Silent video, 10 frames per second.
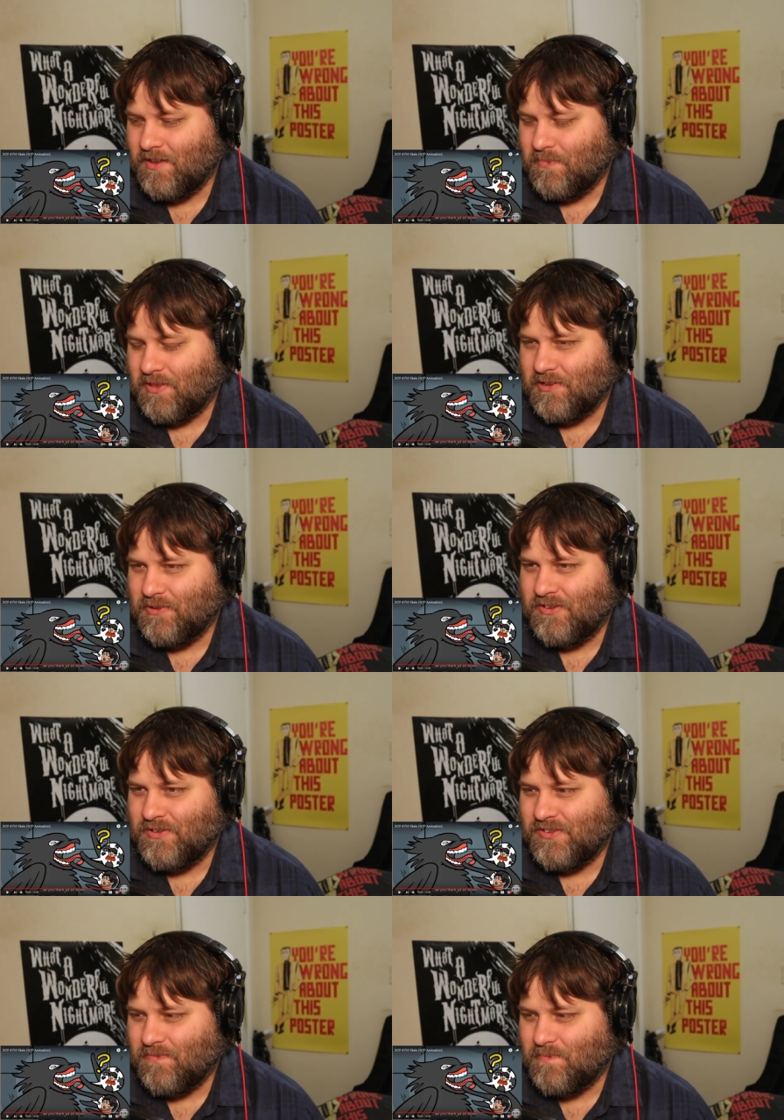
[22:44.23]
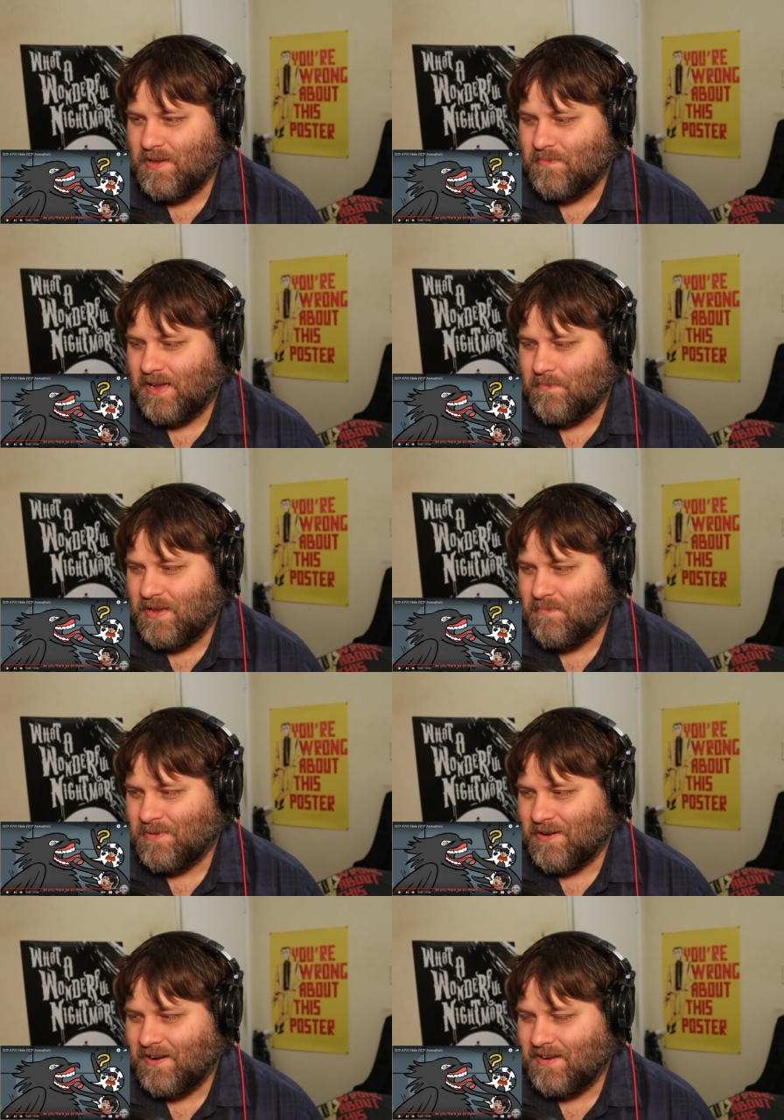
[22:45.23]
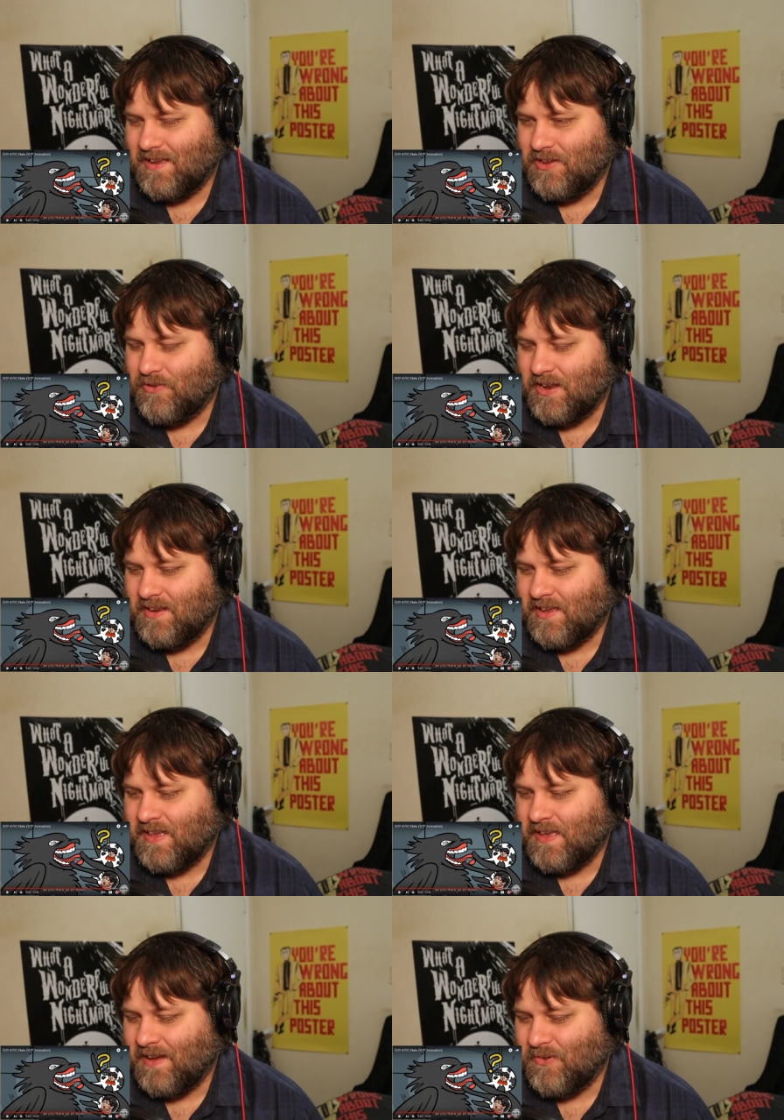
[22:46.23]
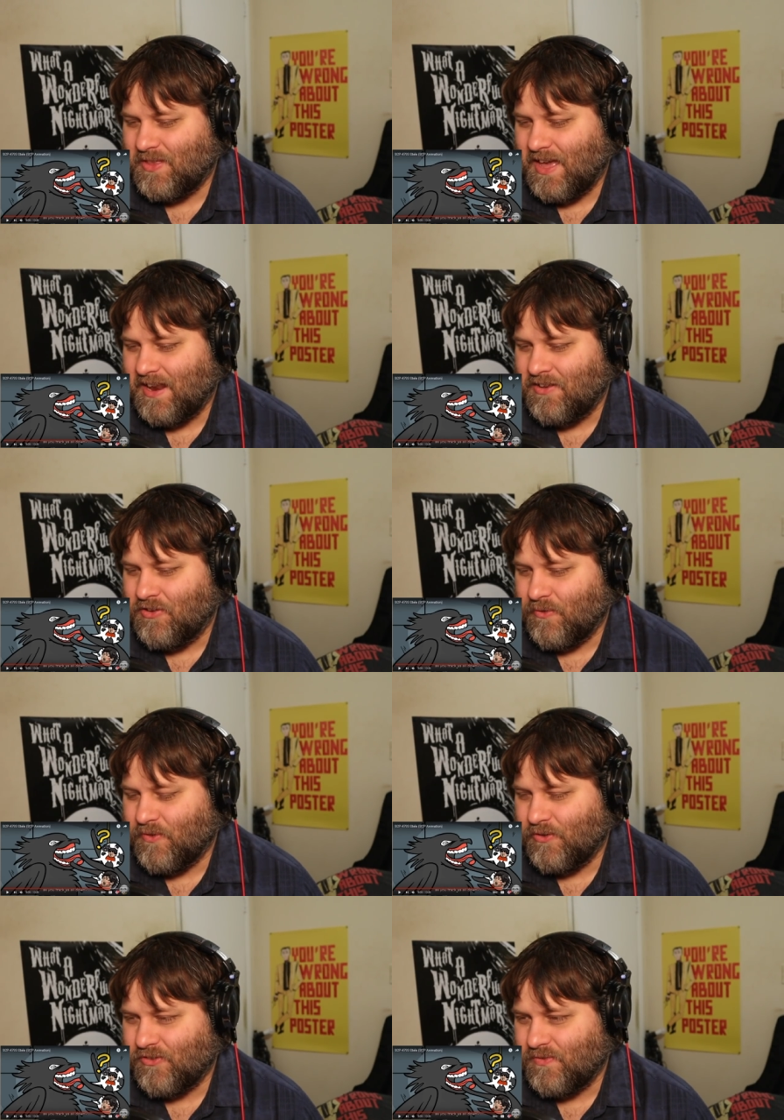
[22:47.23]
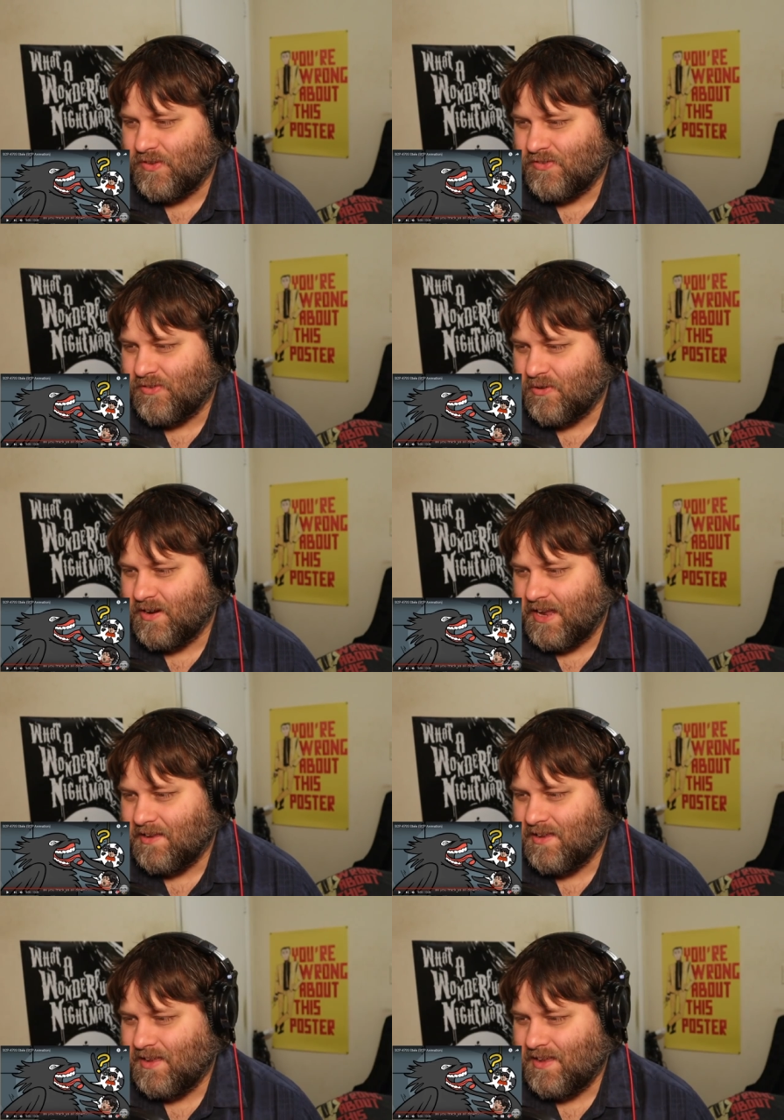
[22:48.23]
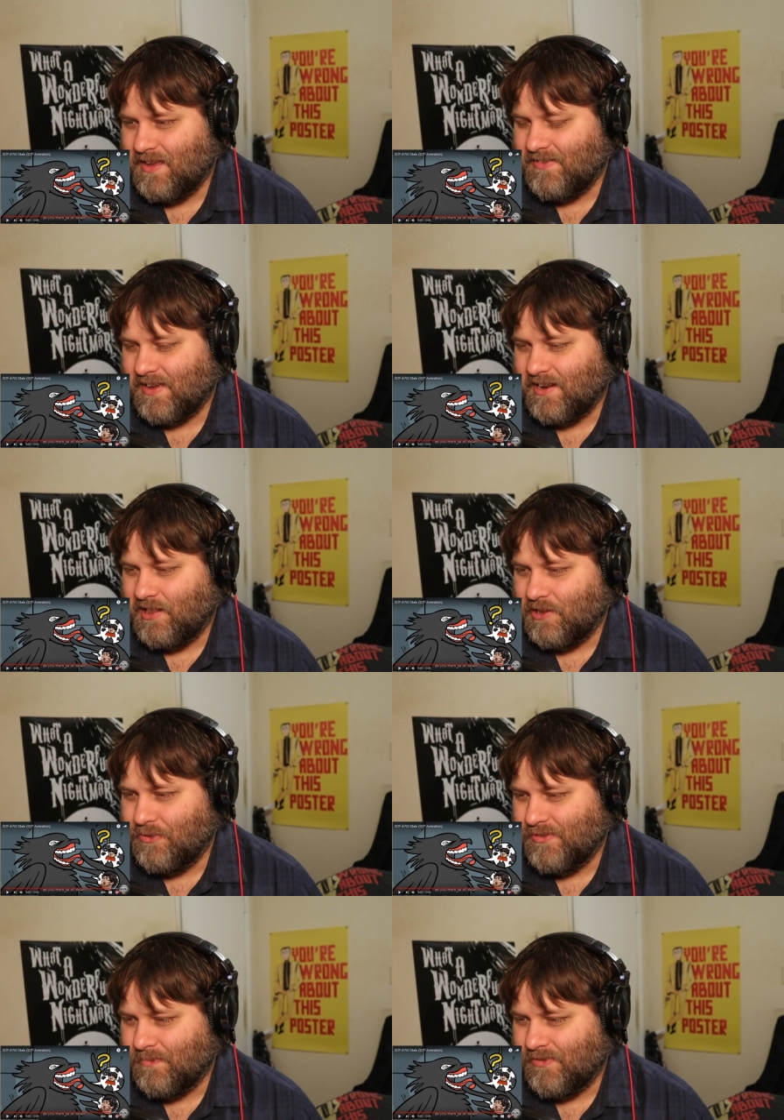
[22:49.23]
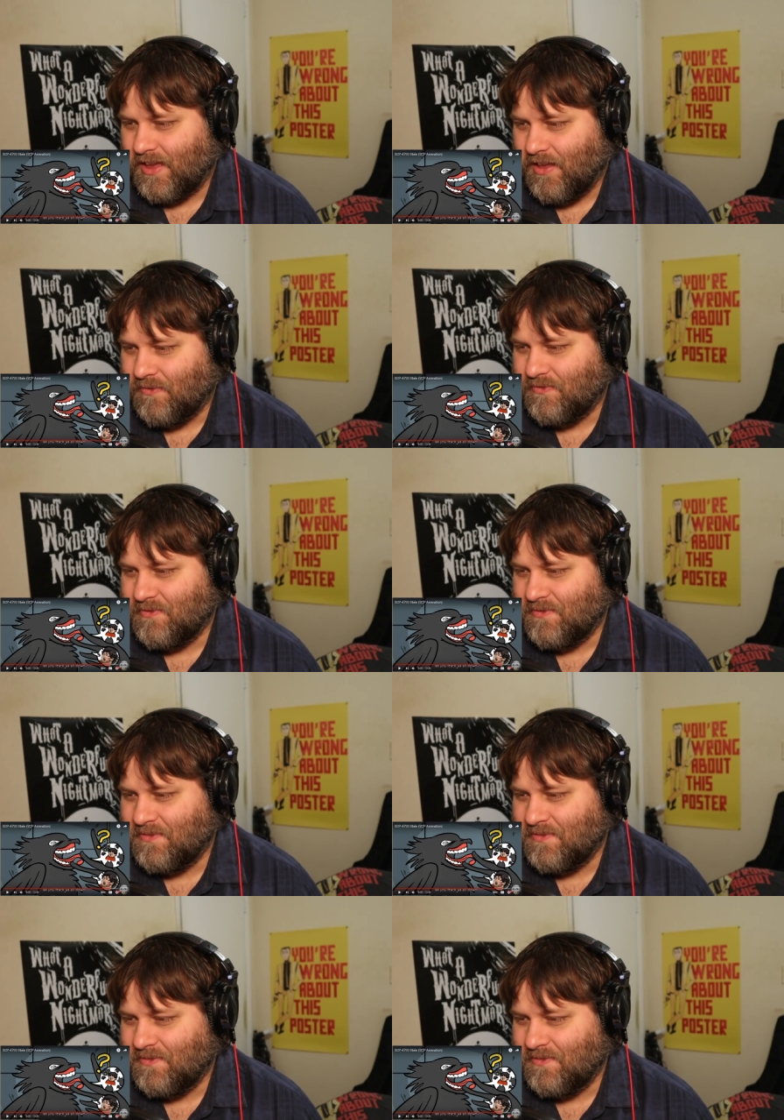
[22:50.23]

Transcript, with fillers: But the losing yourself bit by bit part, you didn't cover that in your version of the story. He's not gonna lose himself.